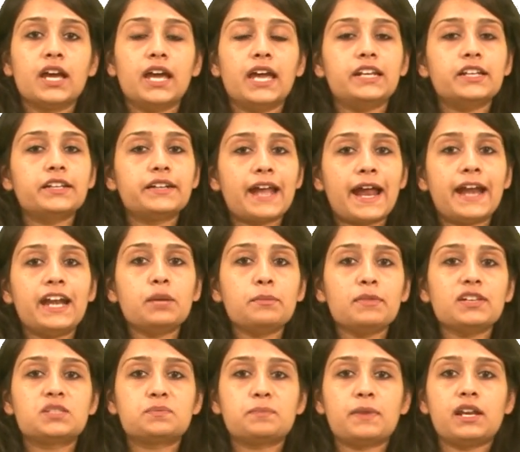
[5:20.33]
In a random
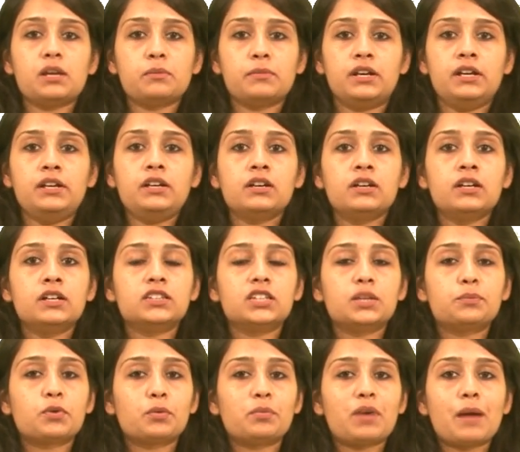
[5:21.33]
experiment, the
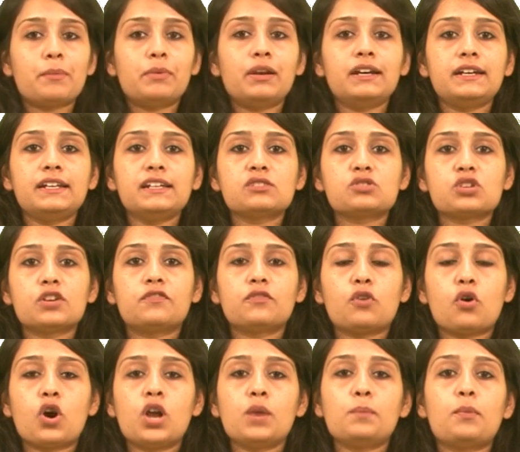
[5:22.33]
probabilities of
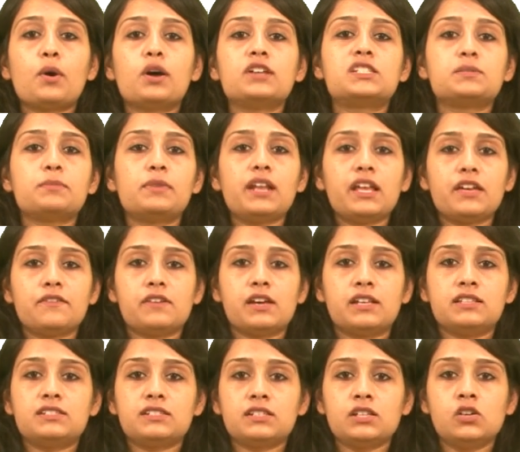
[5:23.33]
all possible
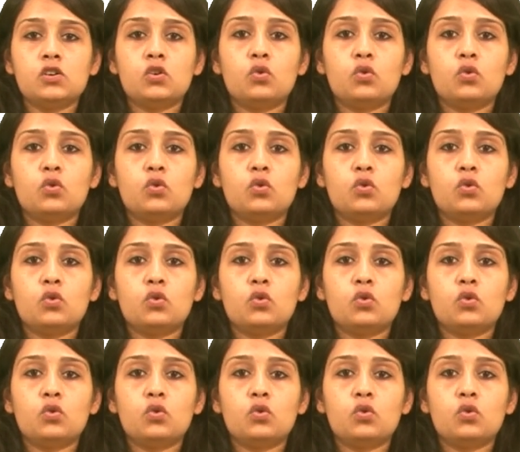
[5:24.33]
events,